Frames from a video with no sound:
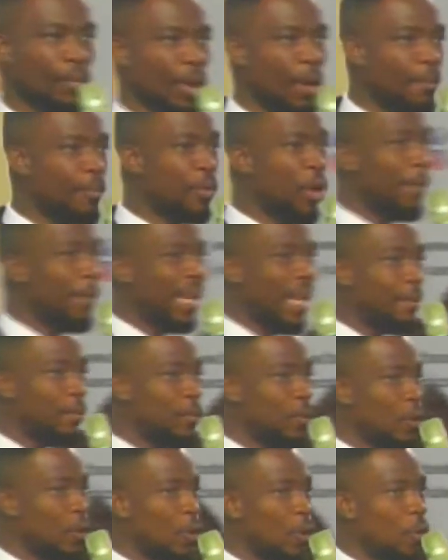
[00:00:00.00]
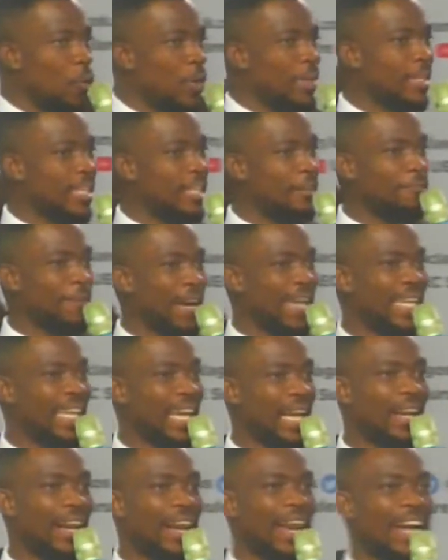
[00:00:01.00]
problem with defining
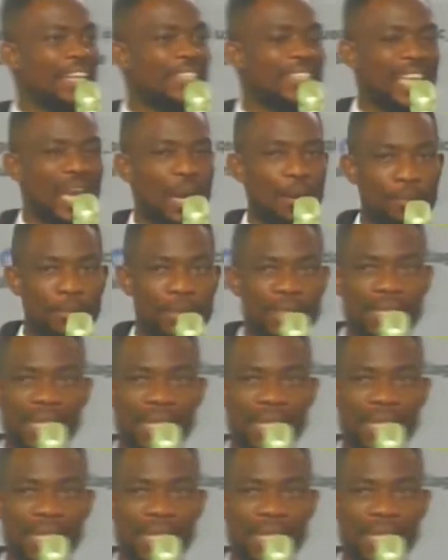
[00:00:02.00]
clear terms,